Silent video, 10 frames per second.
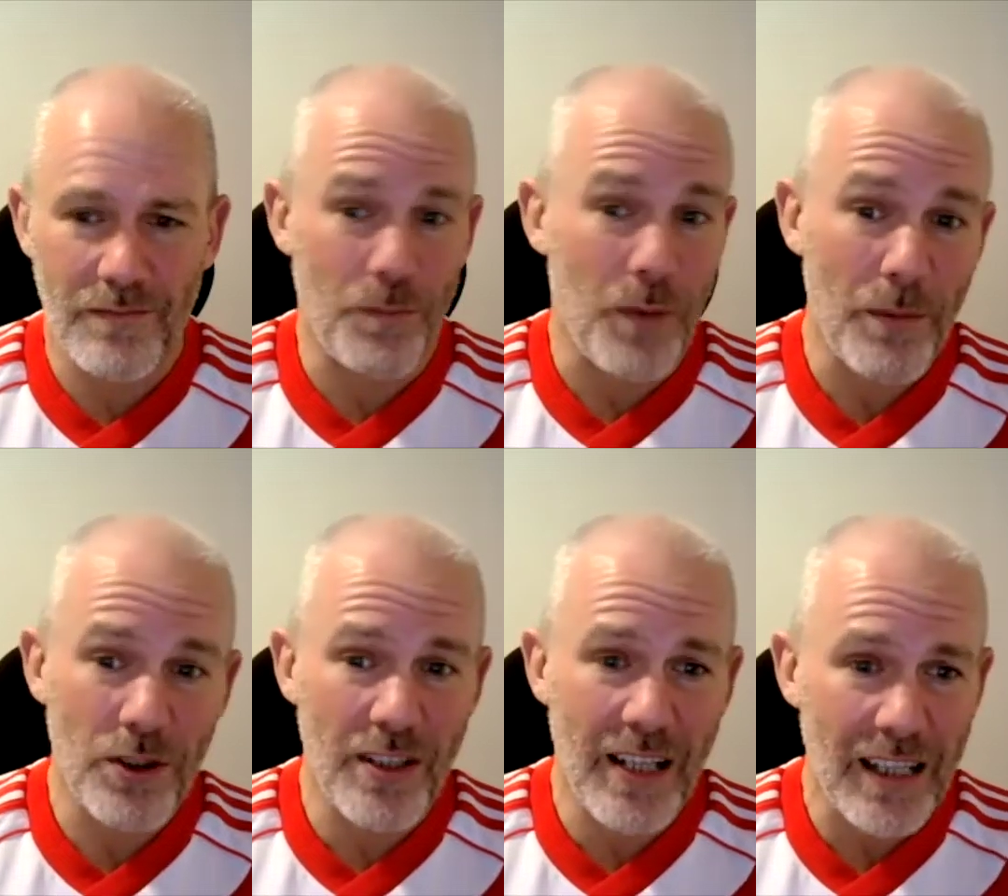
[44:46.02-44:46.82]
probably
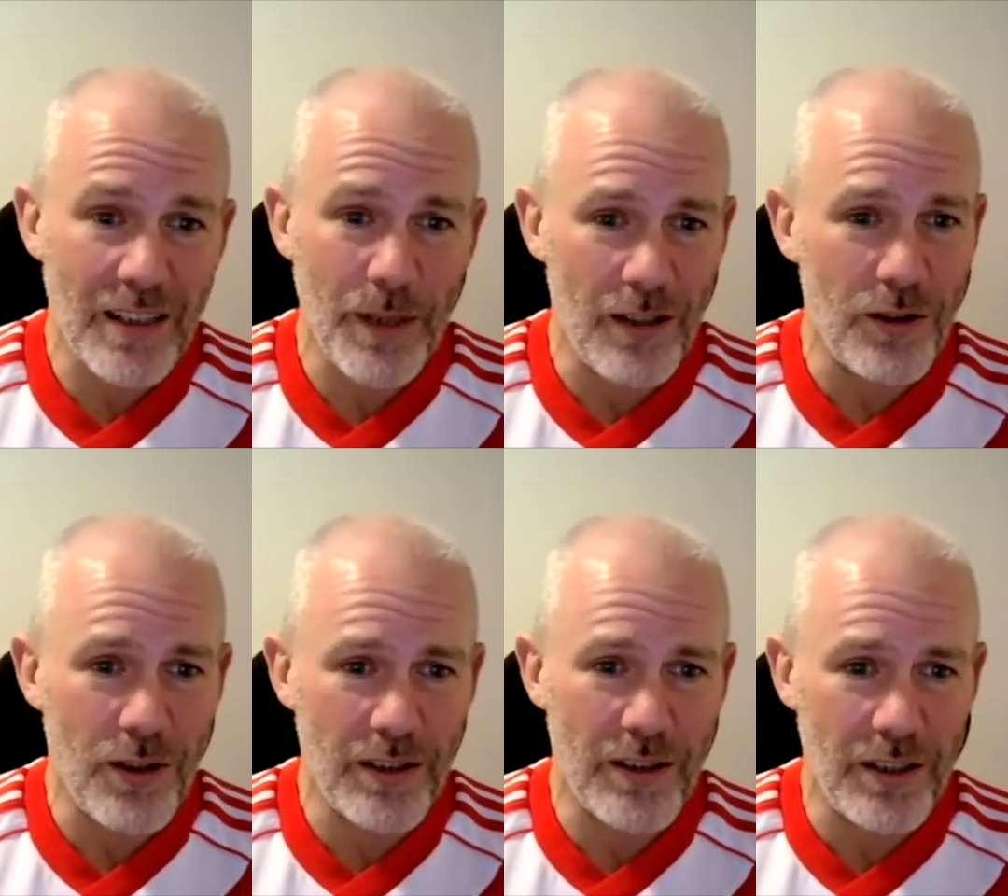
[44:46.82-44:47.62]
just lacked a bit of luck on
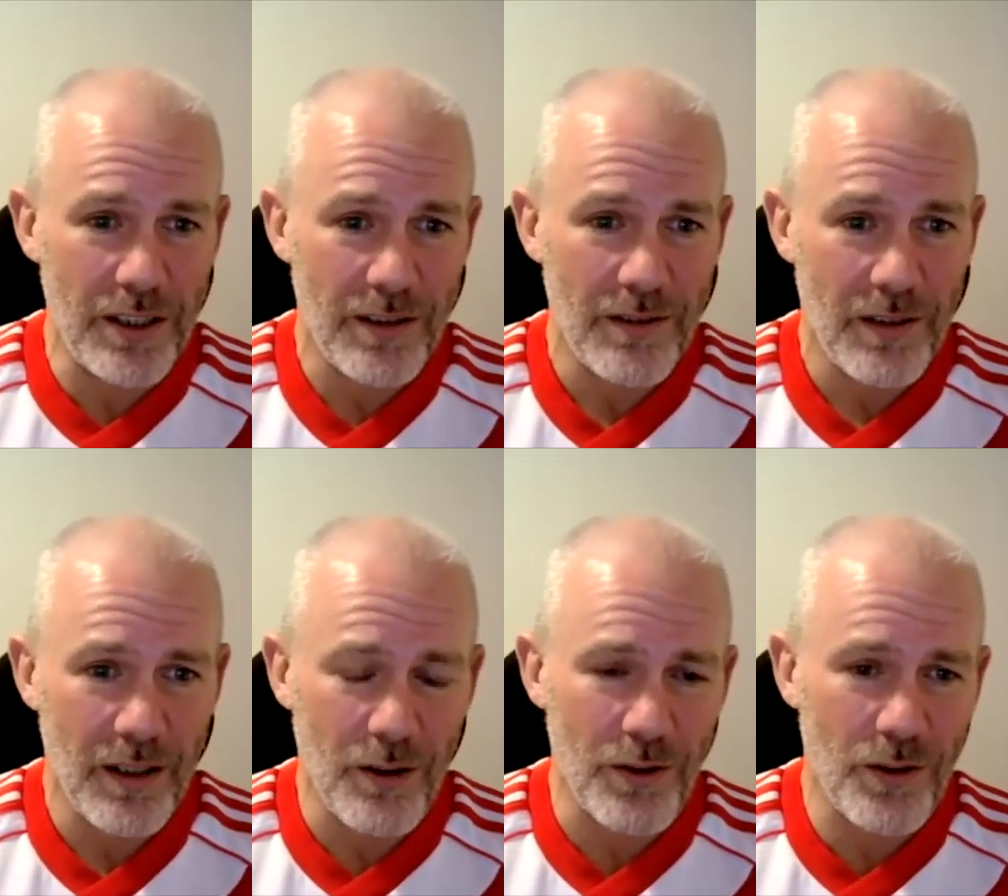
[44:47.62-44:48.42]
the night. You
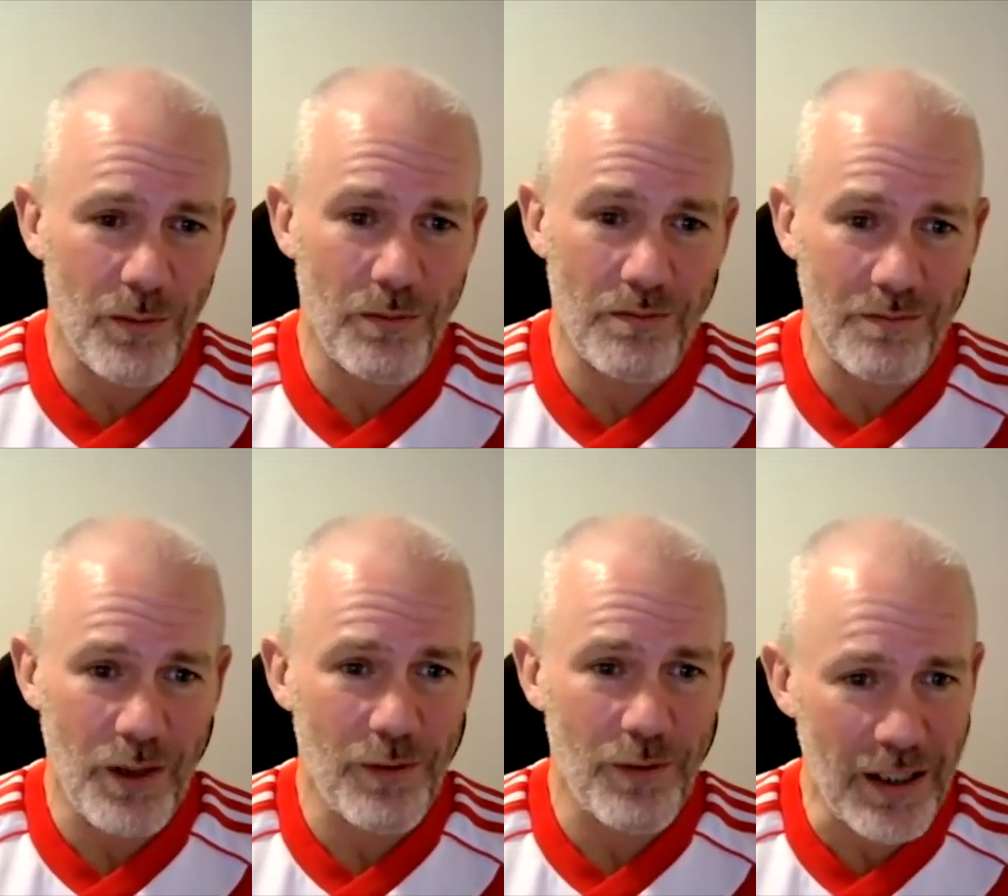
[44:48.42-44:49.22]
know, some
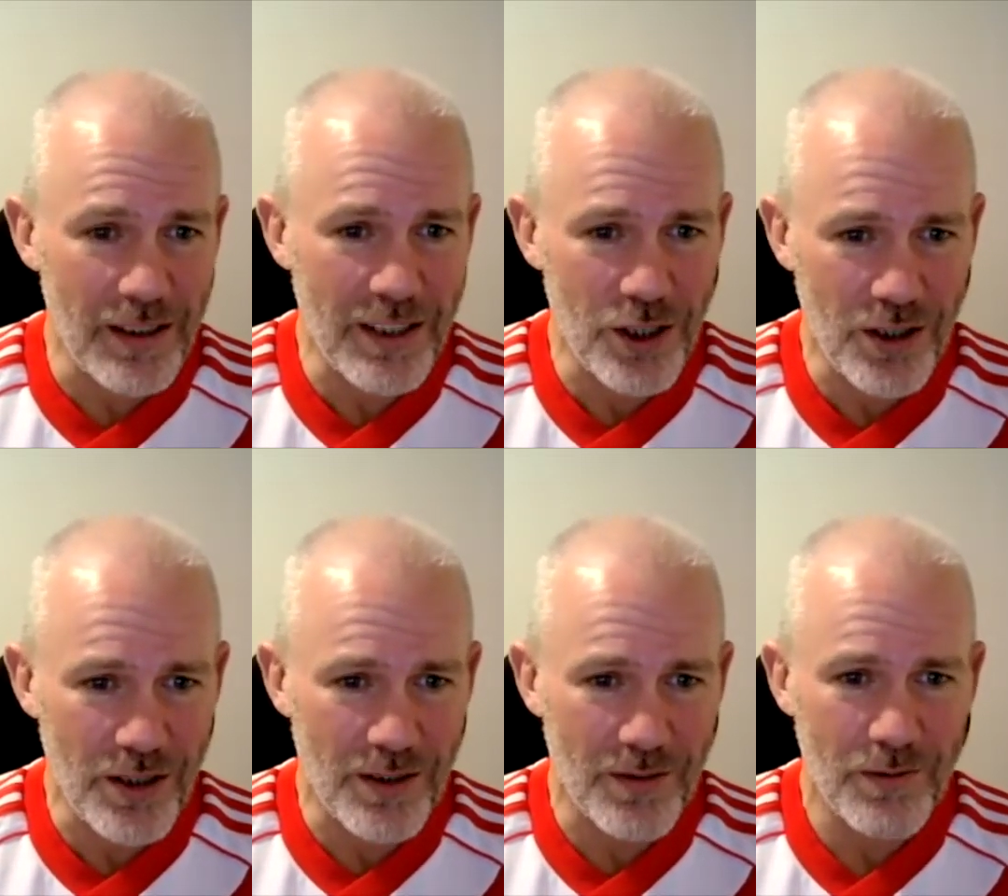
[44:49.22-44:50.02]
refereeing
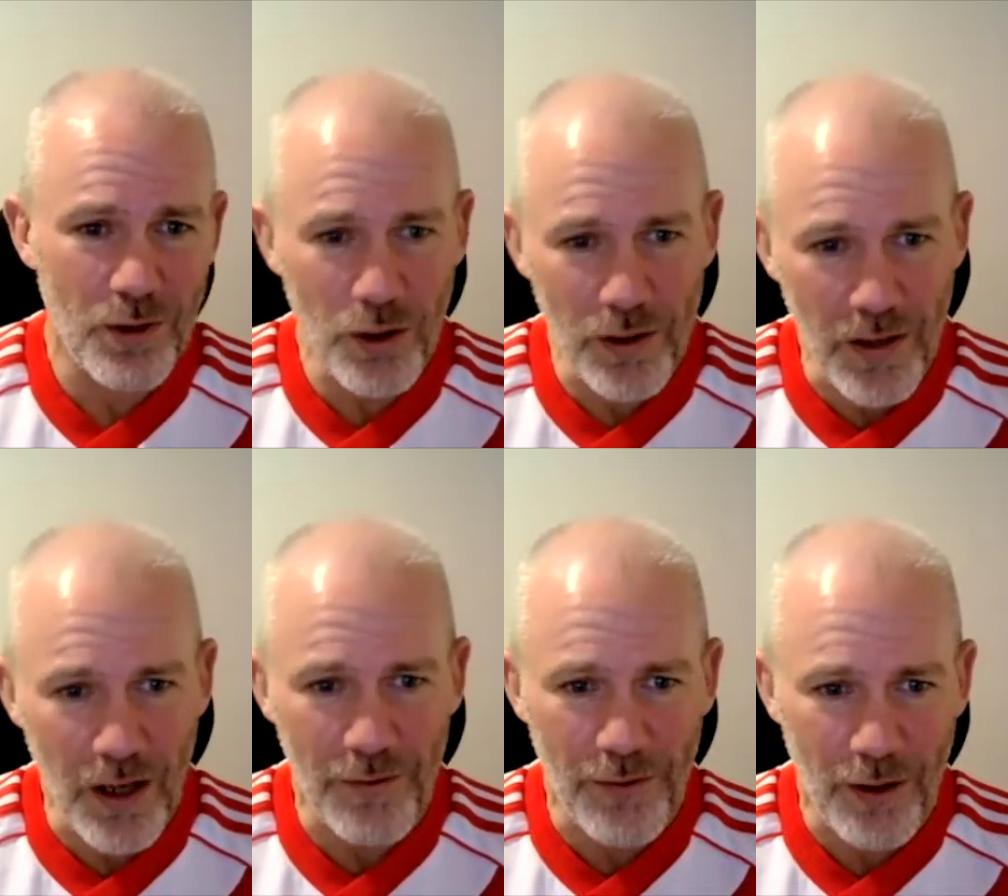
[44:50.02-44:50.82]
decisions could have gone
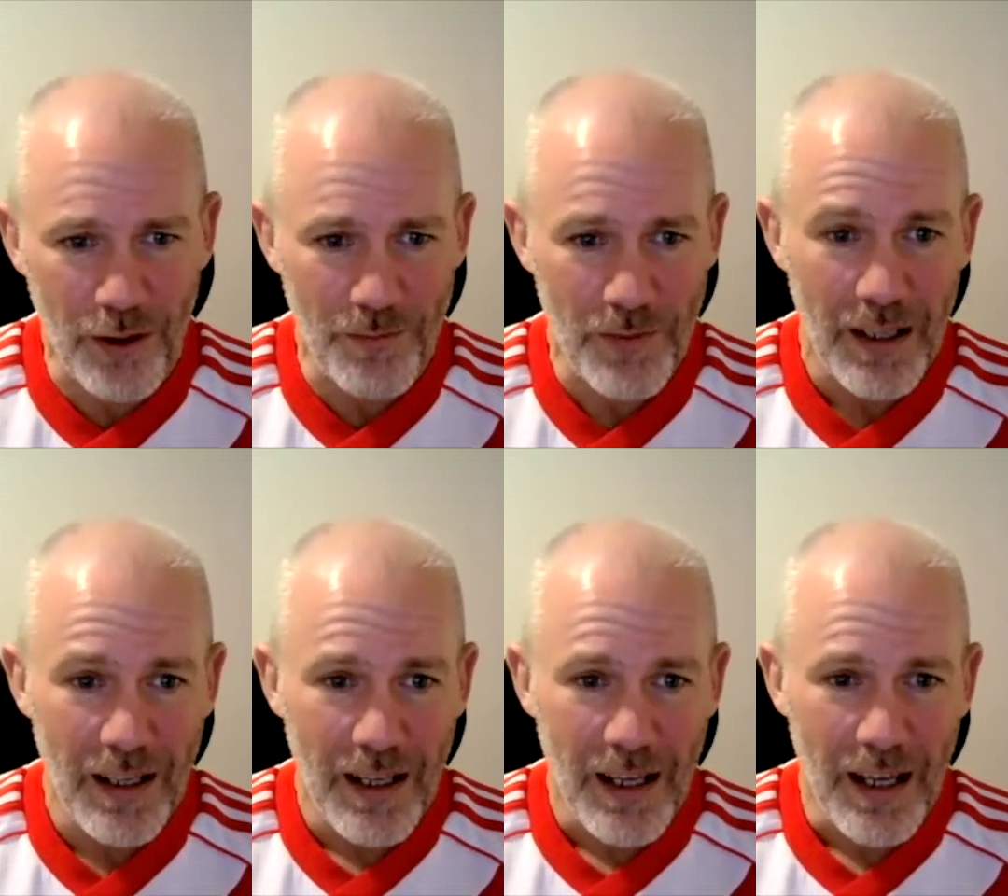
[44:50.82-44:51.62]
for
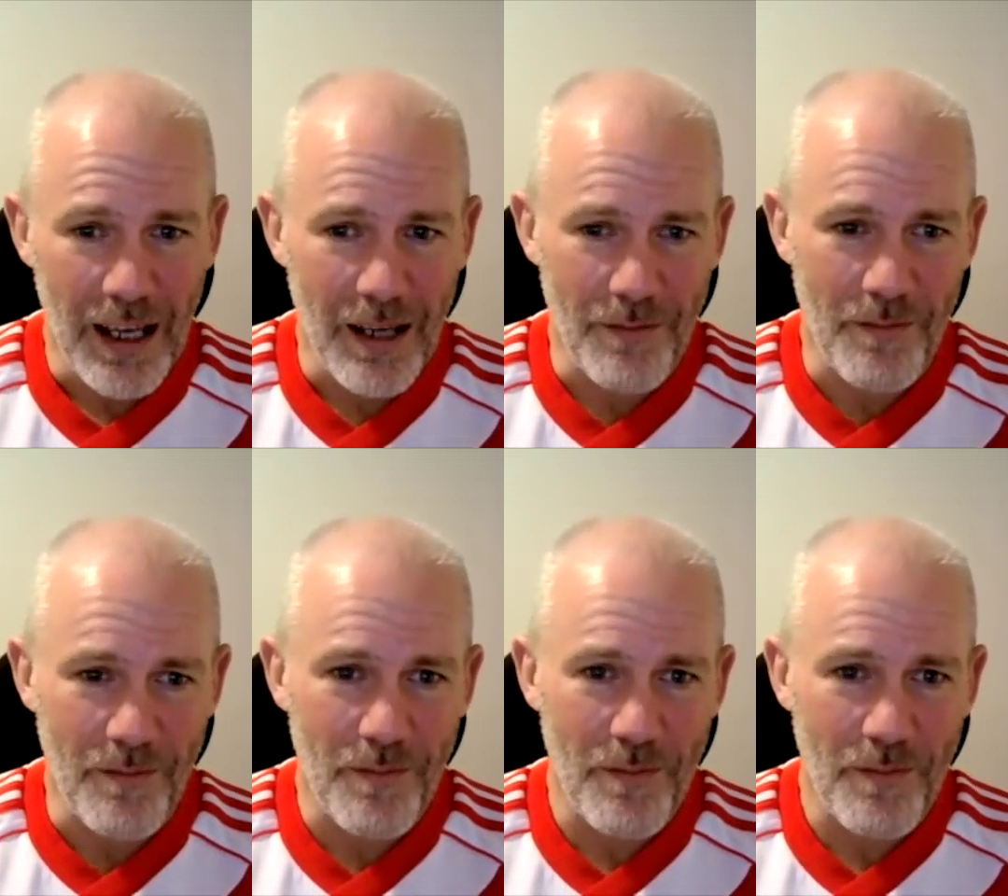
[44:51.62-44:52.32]
them.